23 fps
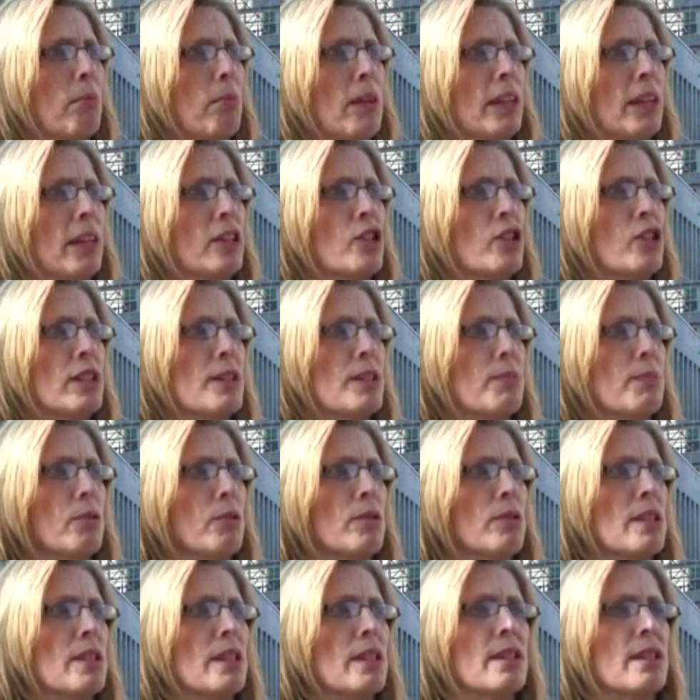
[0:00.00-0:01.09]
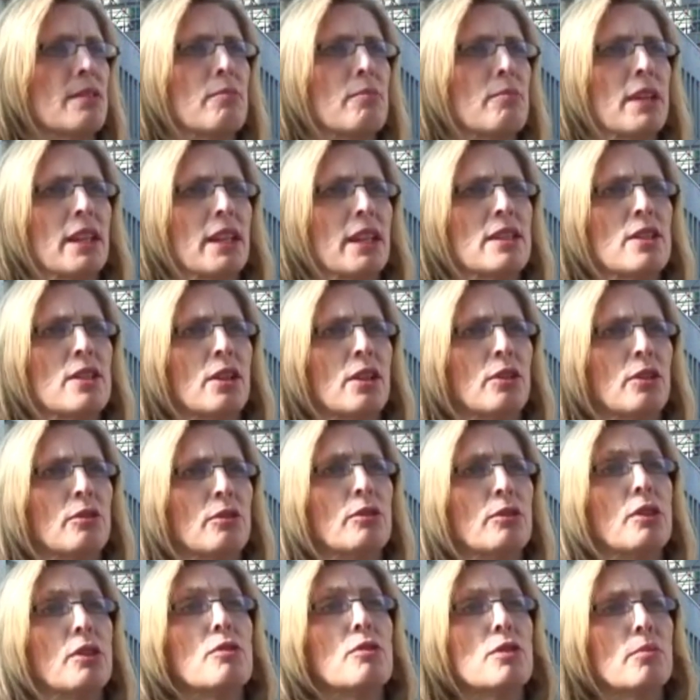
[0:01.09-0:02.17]
public transport system needs to
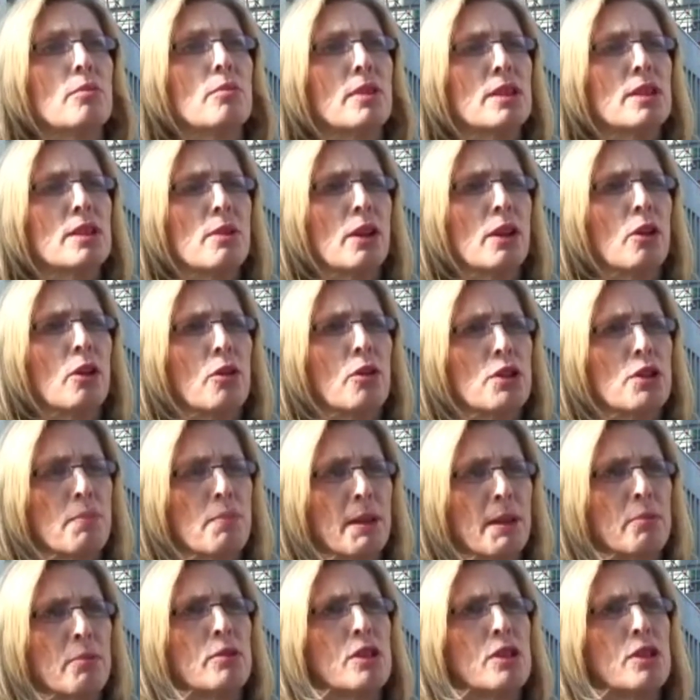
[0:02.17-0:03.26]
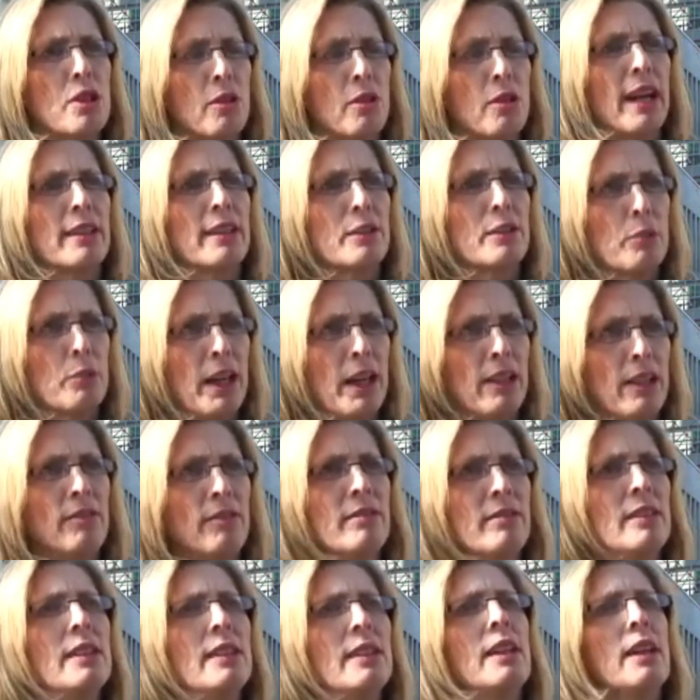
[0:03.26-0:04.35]
do something to encourage people to do that as well.
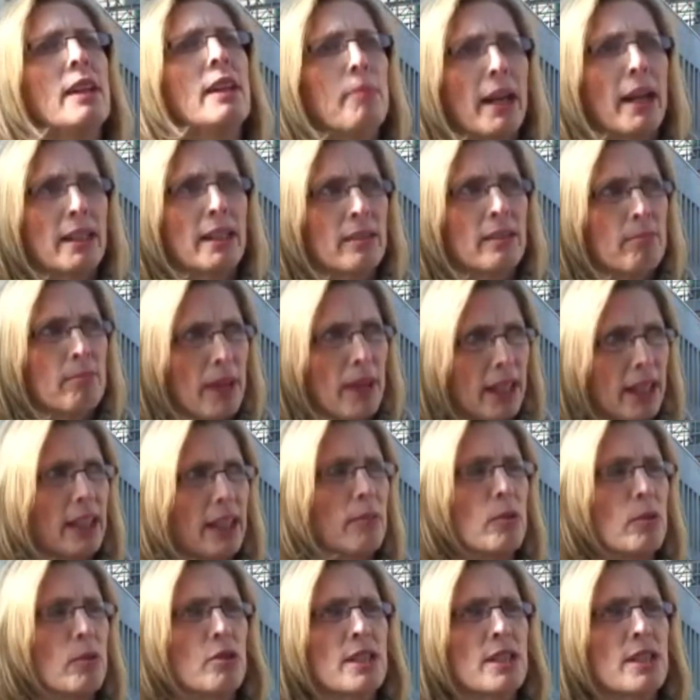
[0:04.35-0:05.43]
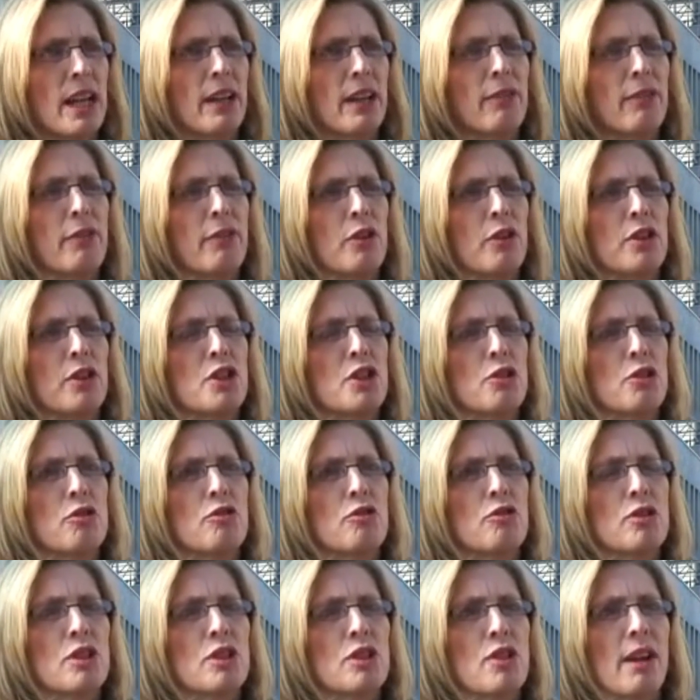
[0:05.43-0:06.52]
Make, make it more safe for
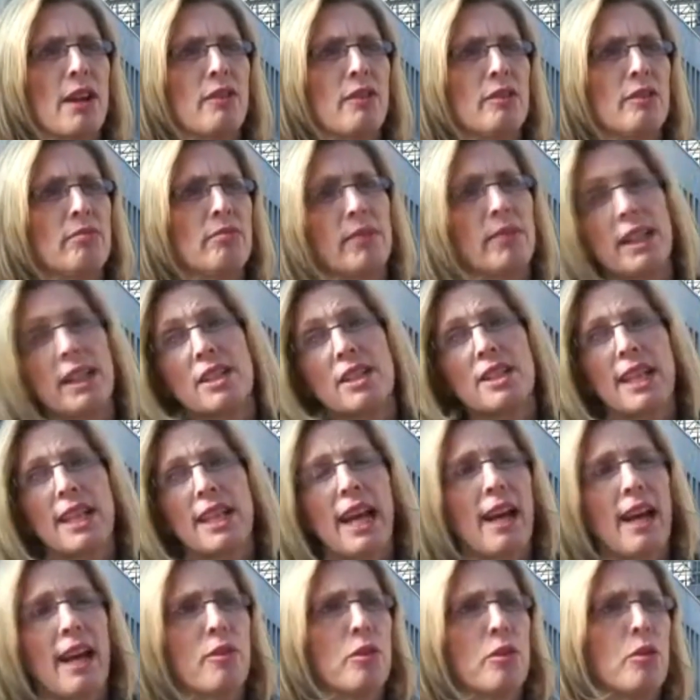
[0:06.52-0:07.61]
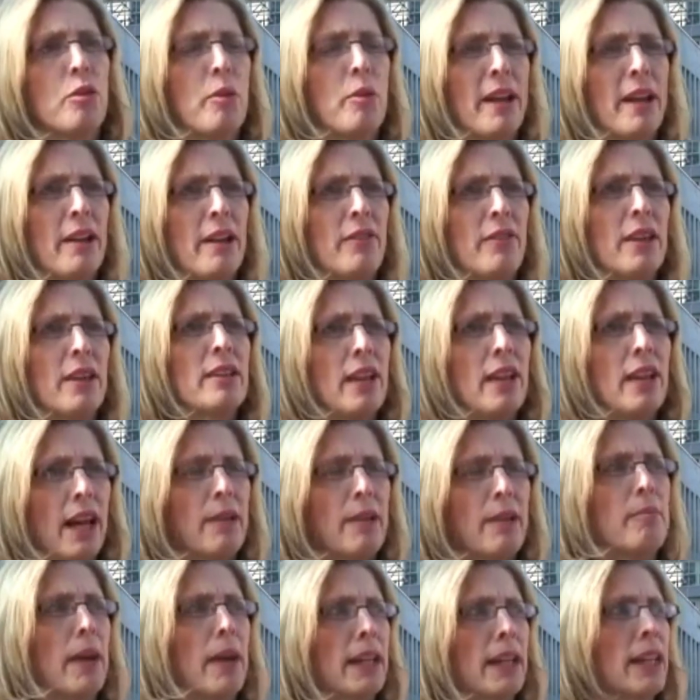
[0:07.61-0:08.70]
children to travel into town or wherever, and
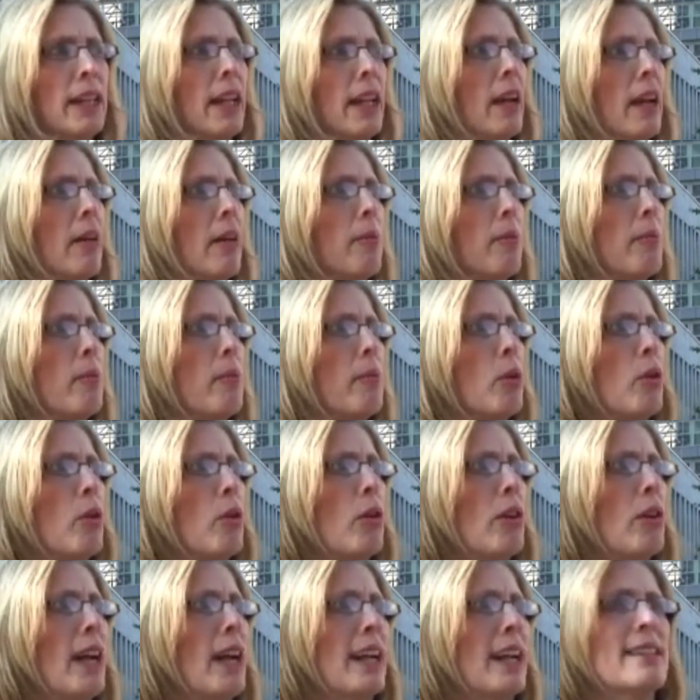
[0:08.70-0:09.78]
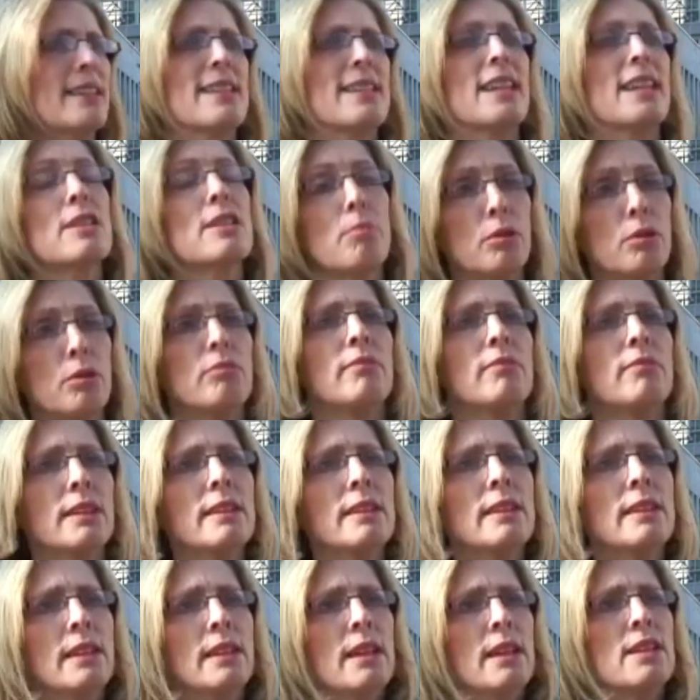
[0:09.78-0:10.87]
make it more accessible.
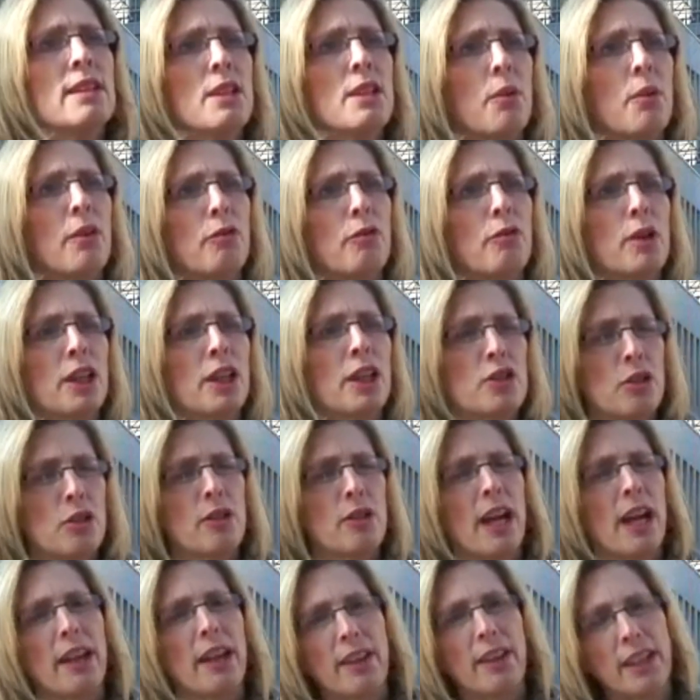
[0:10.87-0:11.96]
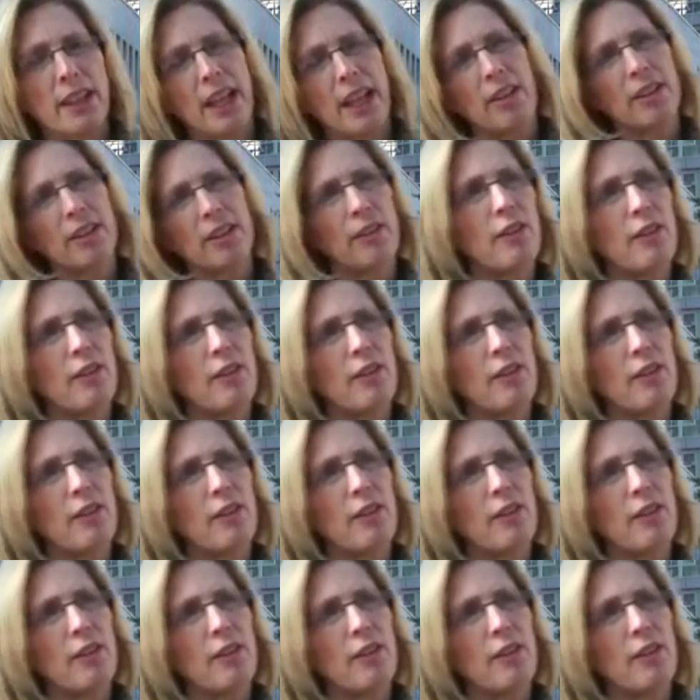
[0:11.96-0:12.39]
So if we can do that, then yeah, I'll